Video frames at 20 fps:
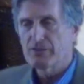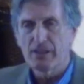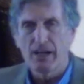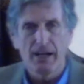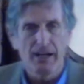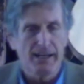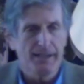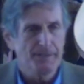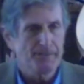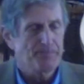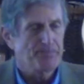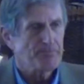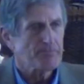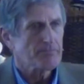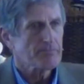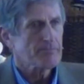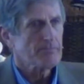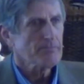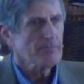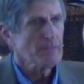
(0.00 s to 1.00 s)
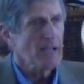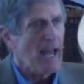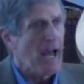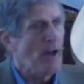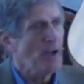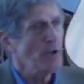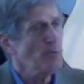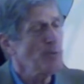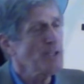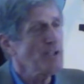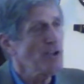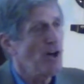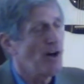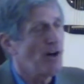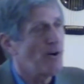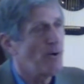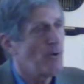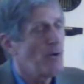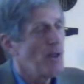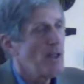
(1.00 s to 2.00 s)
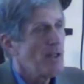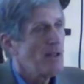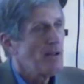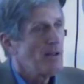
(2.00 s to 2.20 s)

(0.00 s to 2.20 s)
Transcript: died? How do we know